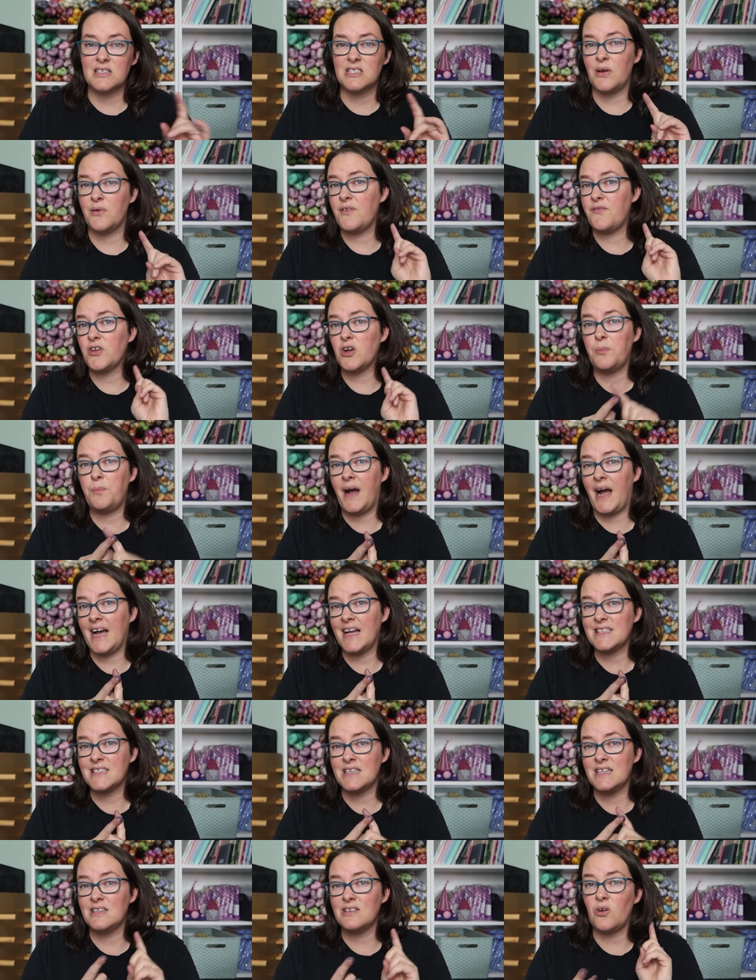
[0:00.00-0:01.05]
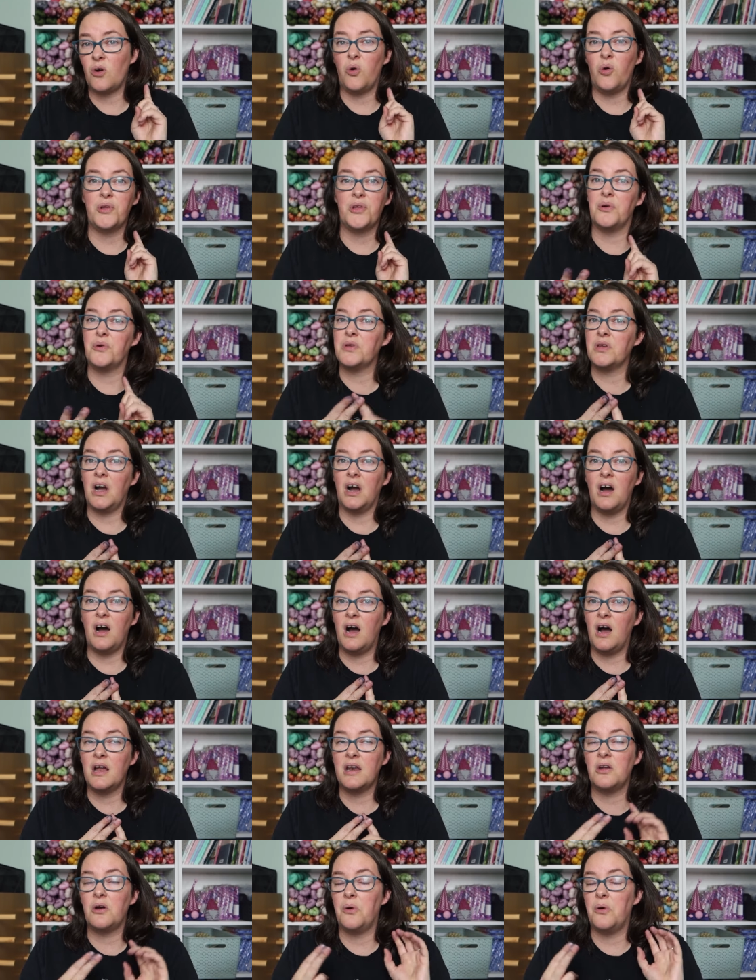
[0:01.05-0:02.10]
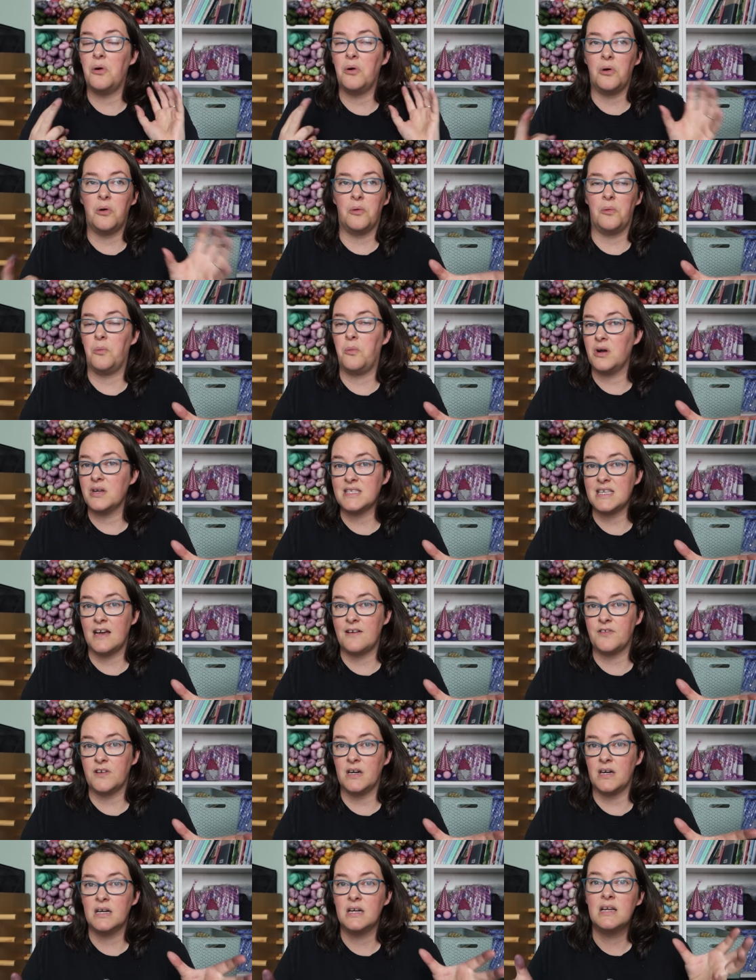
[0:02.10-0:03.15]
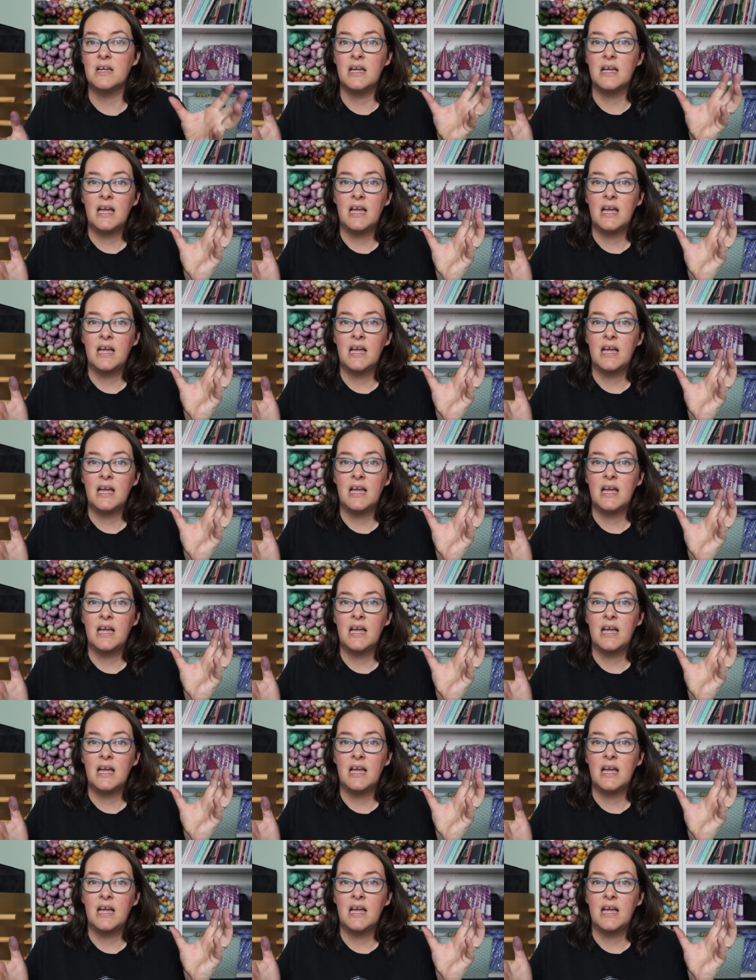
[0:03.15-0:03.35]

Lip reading: So if your pattern or your yarn or whatever